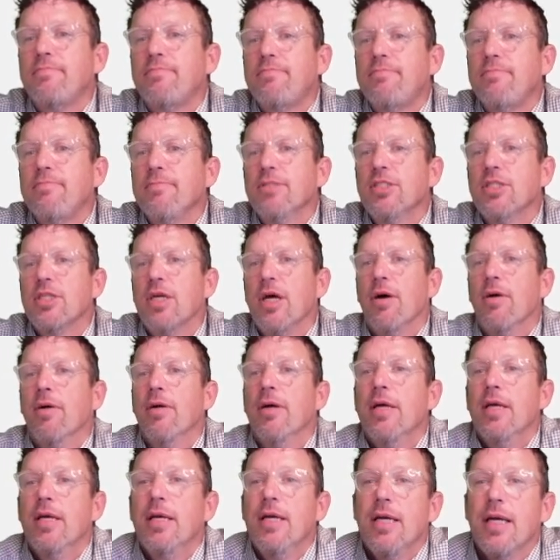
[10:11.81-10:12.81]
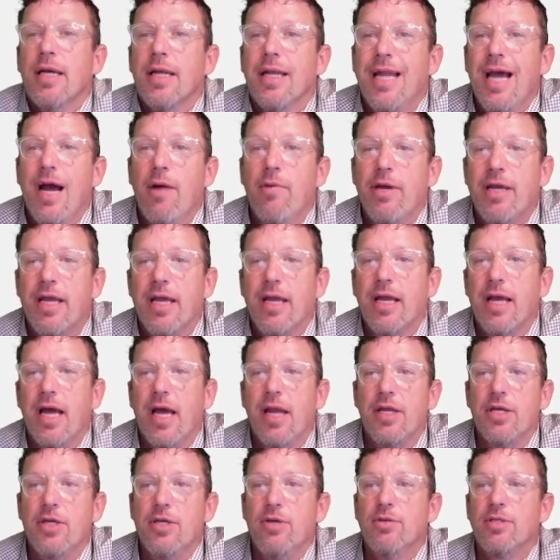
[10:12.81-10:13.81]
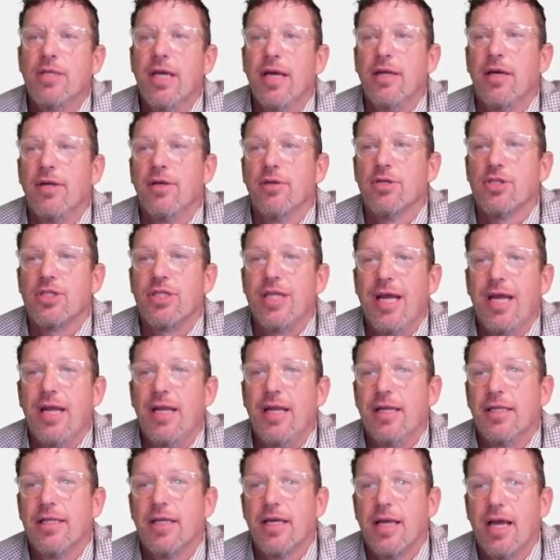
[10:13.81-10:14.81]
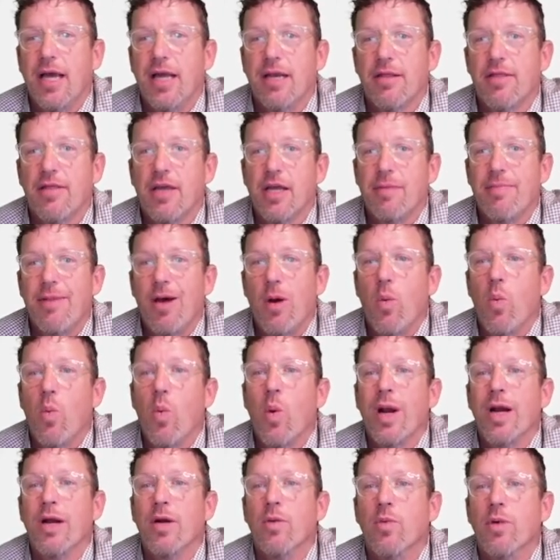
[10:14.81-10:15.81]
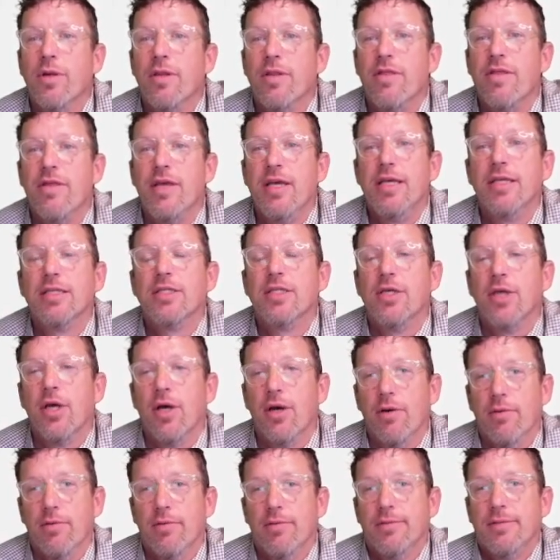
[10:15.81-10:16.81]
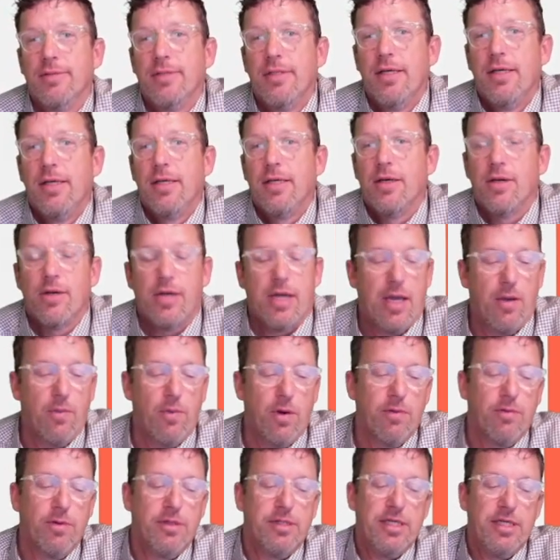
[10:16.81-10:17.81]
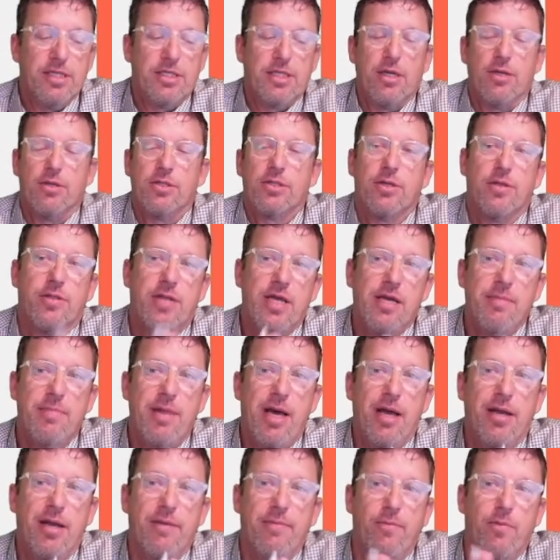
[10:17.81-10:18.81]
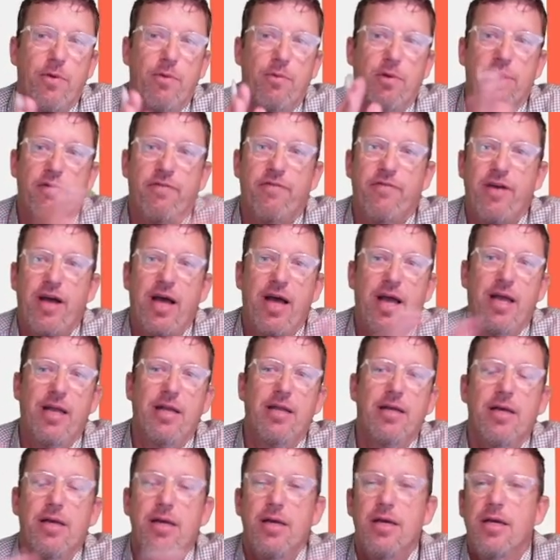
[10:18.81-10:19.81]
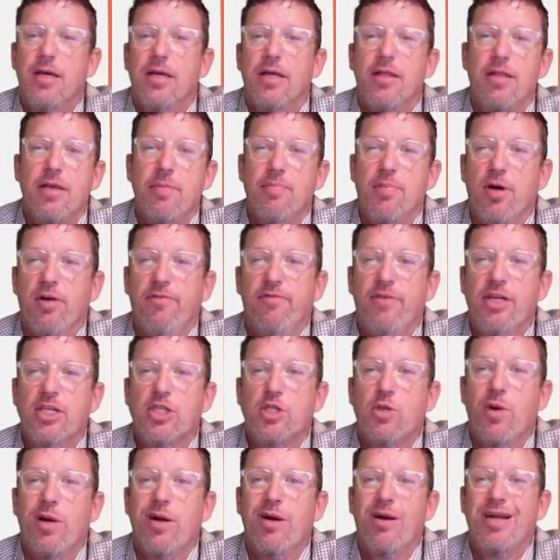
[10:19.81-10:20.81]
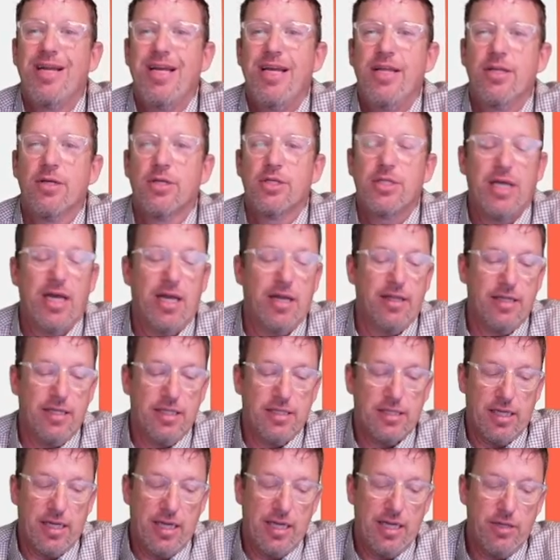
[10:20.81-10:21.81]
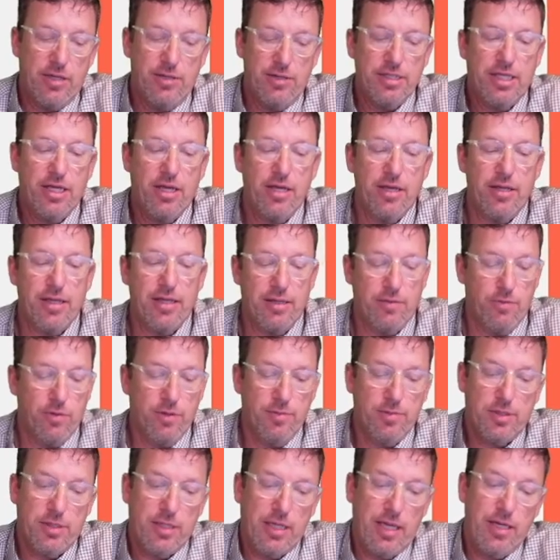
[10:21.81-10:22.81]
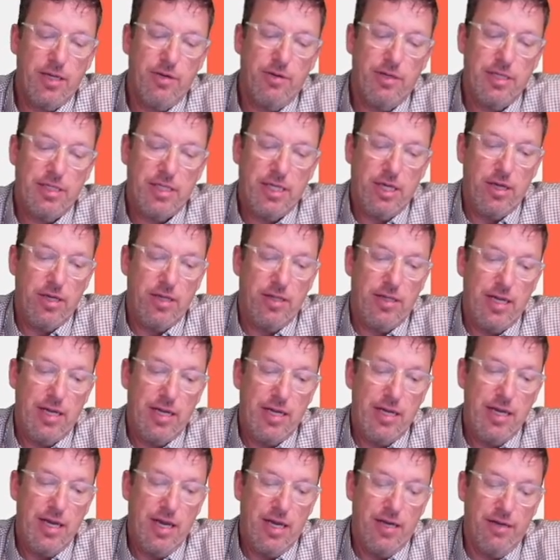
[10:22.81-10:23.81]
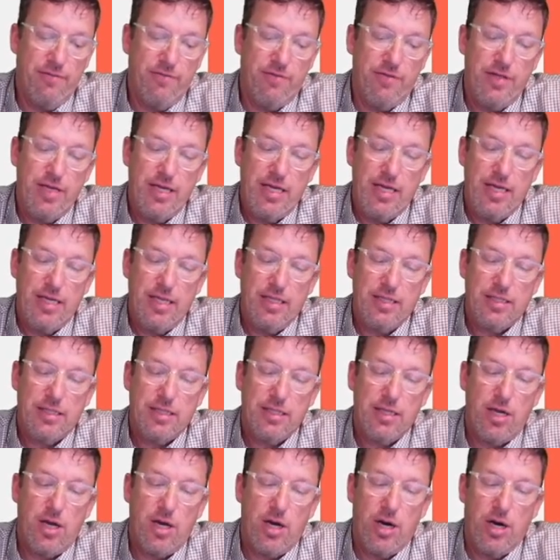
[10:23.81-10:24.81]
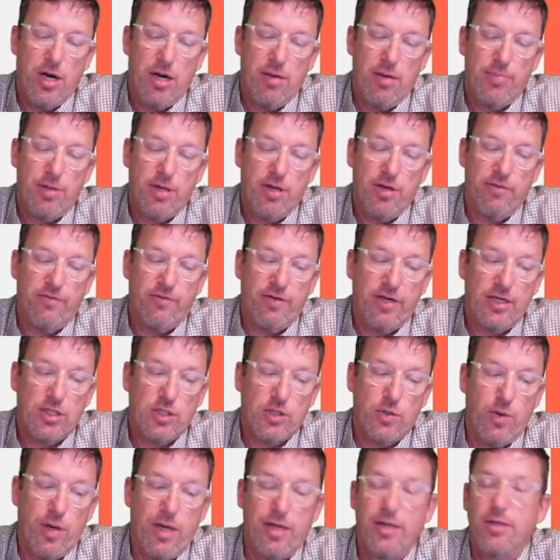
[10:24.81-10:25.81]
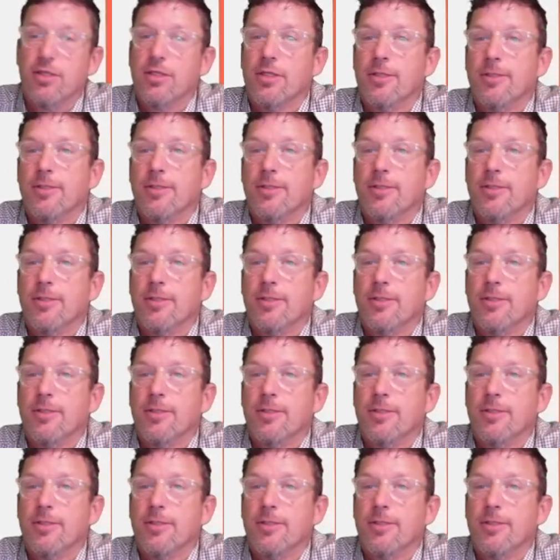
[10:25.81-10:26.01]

So now we can kind of use that understanding to kind of think about where would these go. Okay, where would these go? So think about it. We want to find the perfect square on either side of these. And I can go and tell you that, I can go and tell you that none of these are perfect squares.